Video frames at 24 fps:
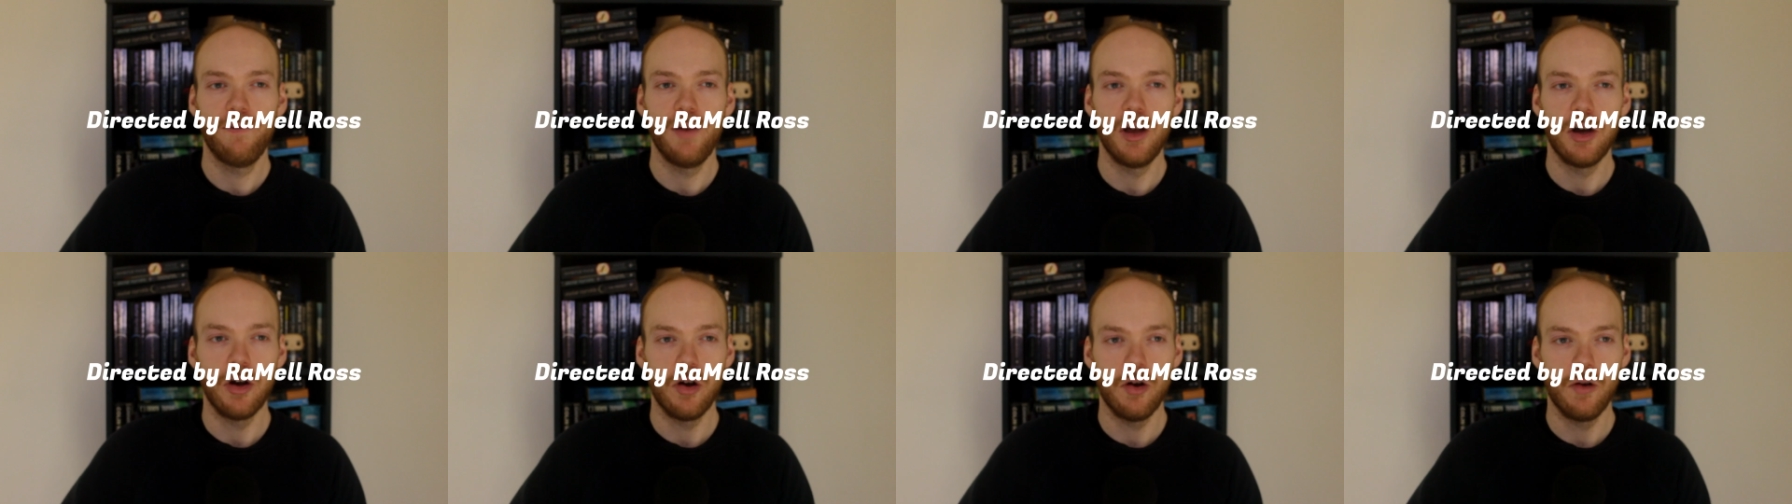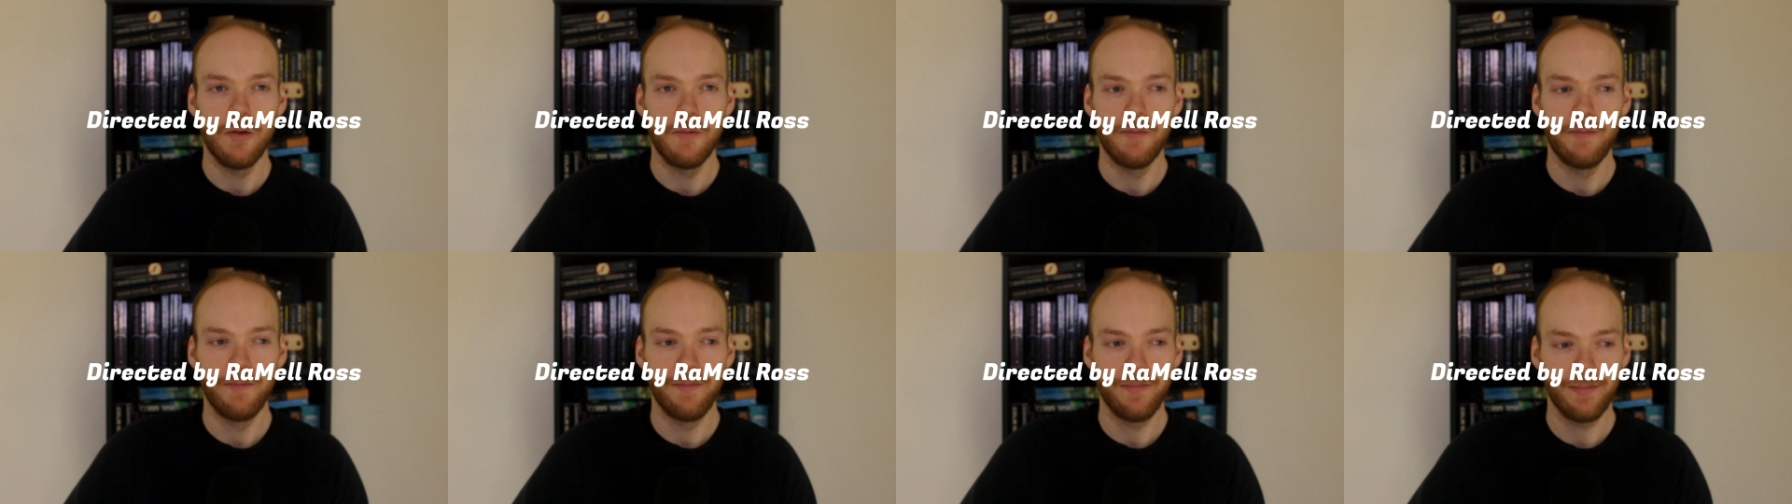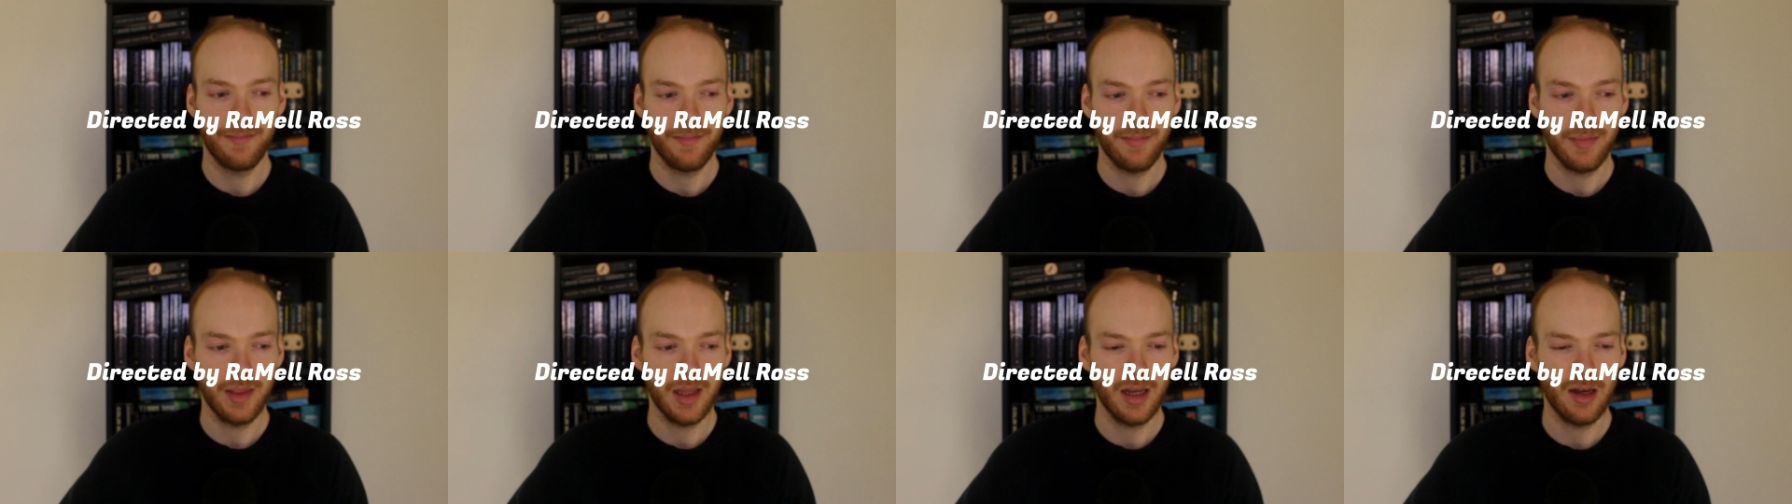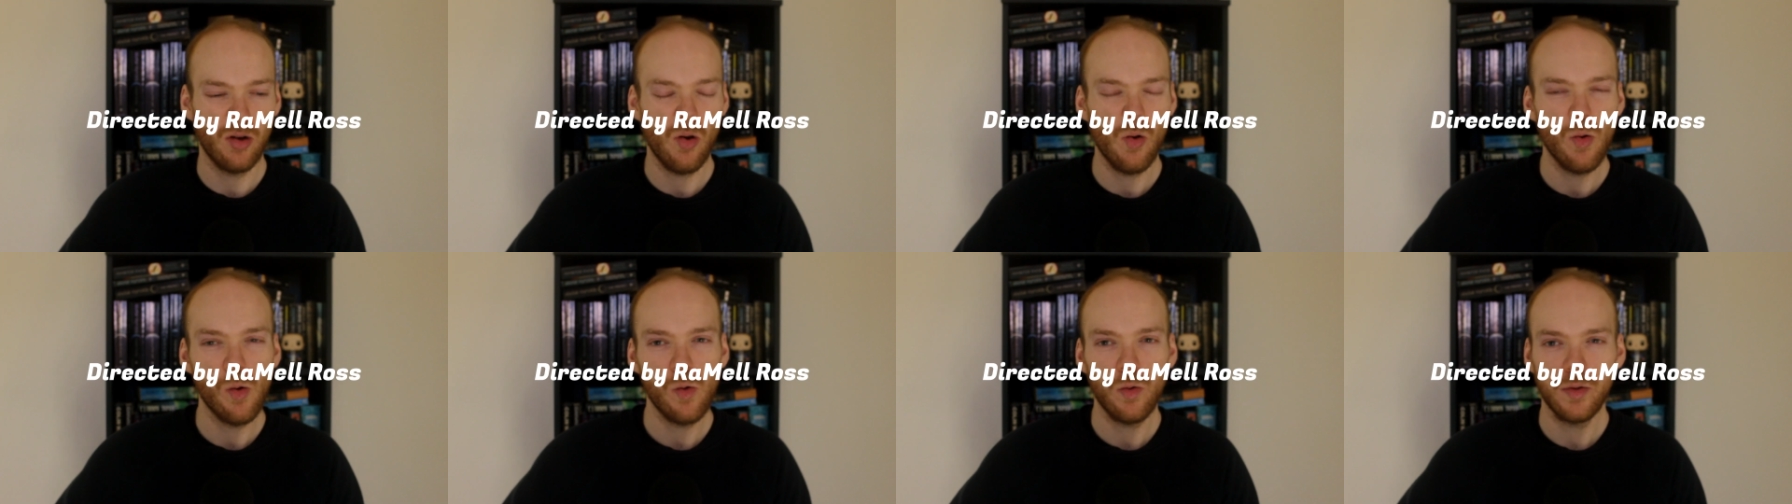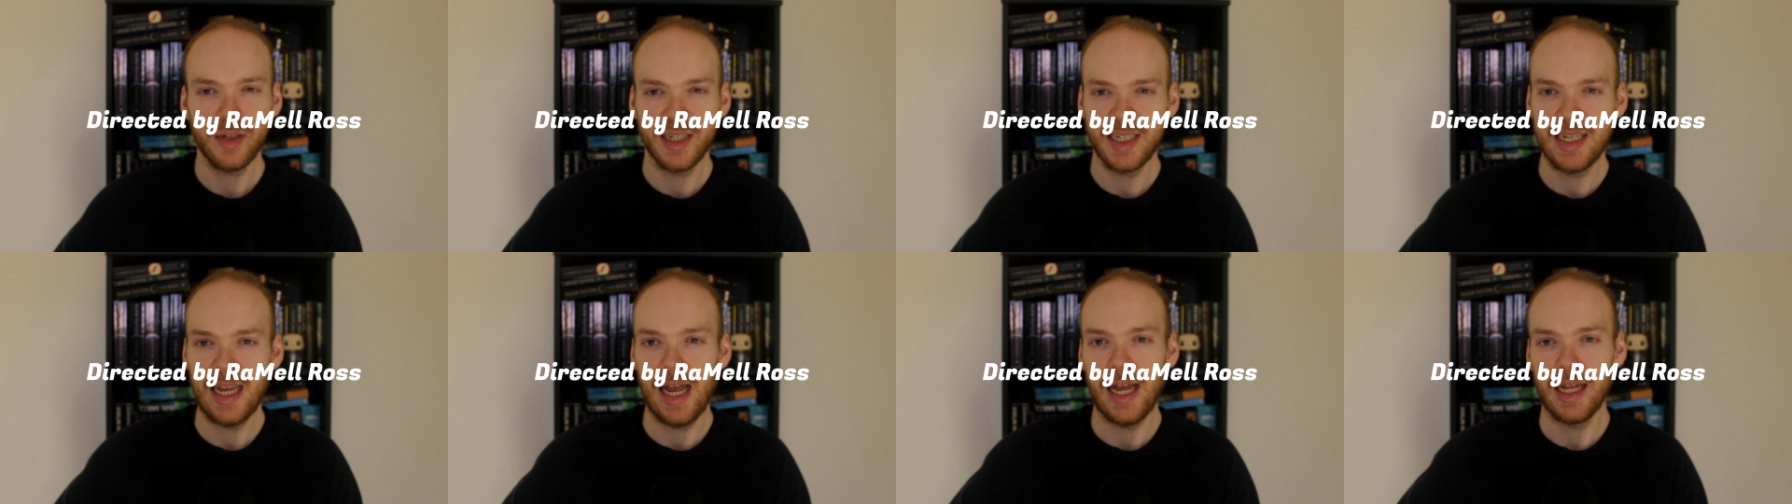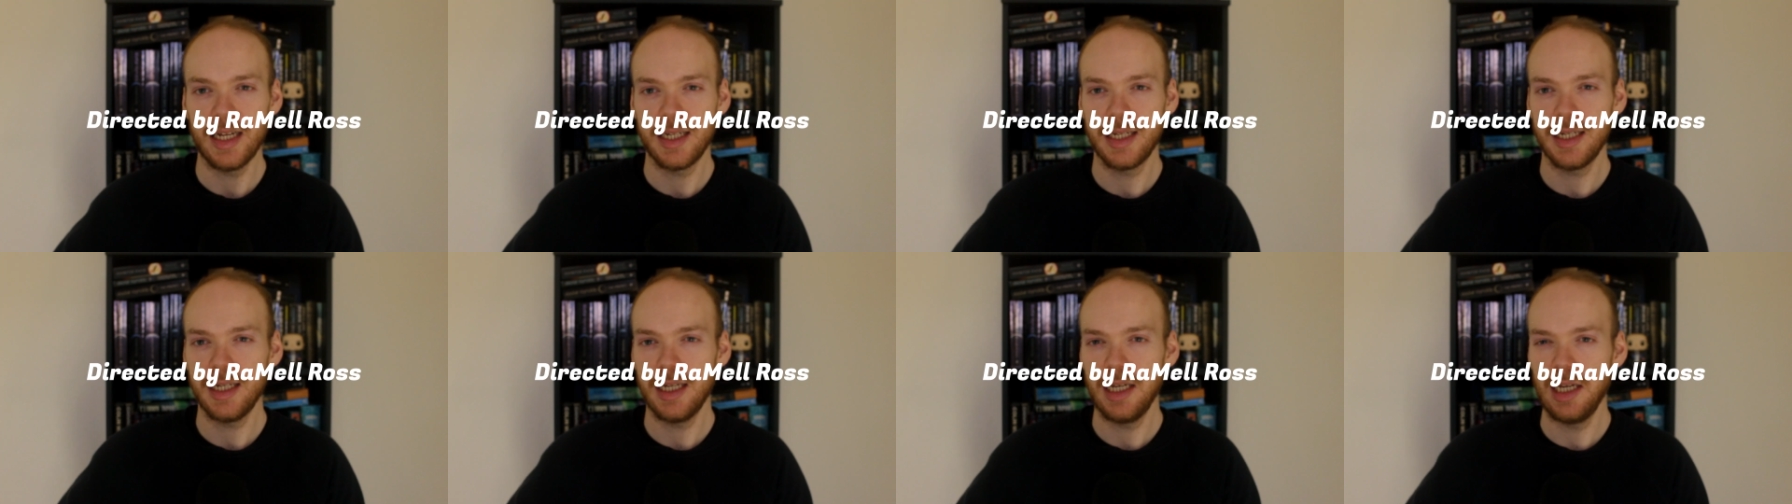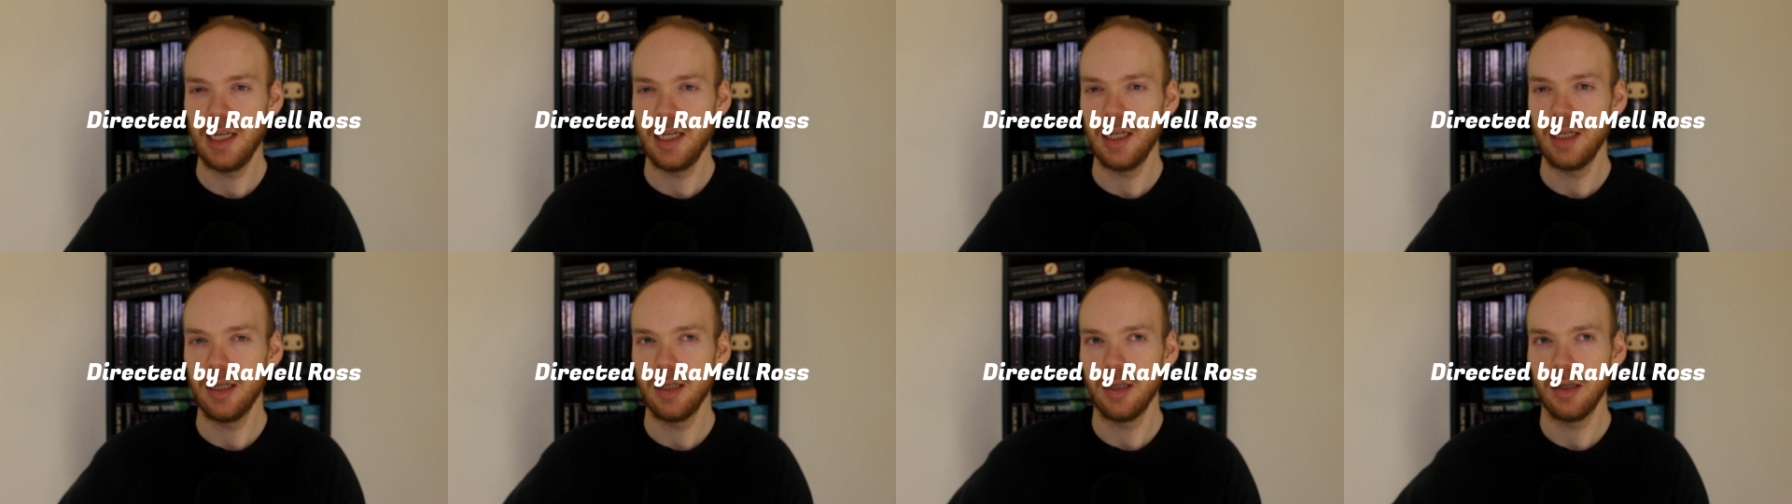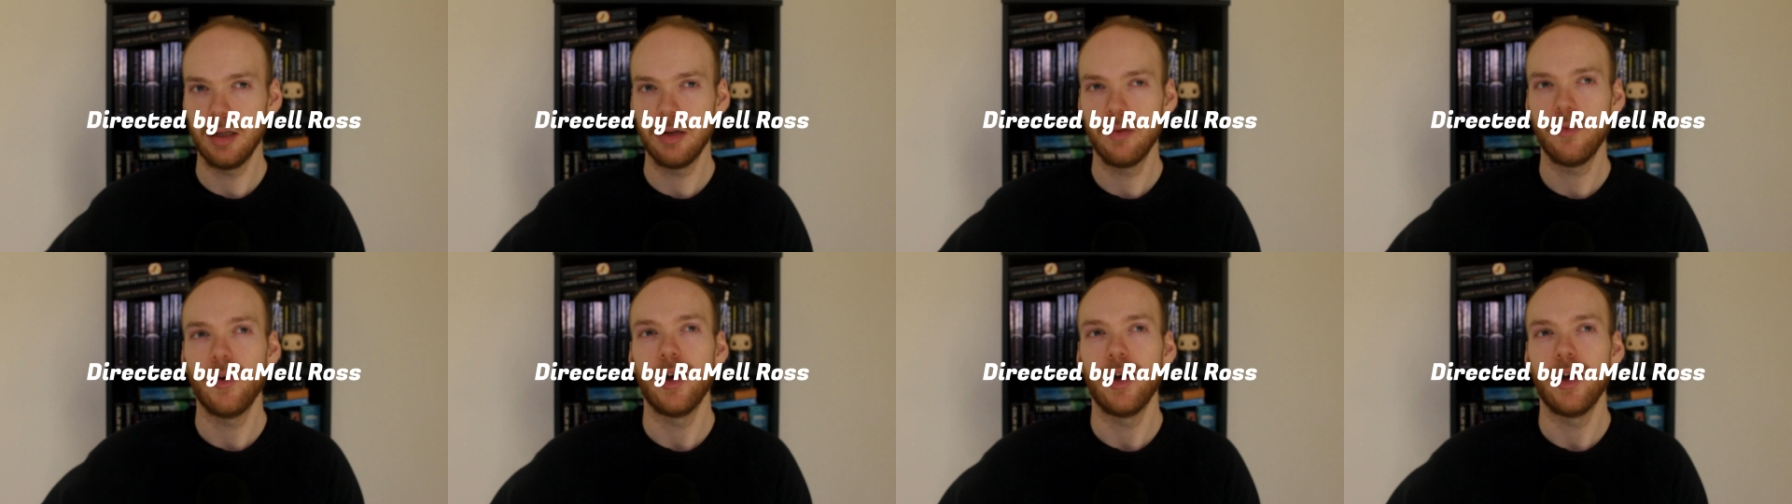film all set in,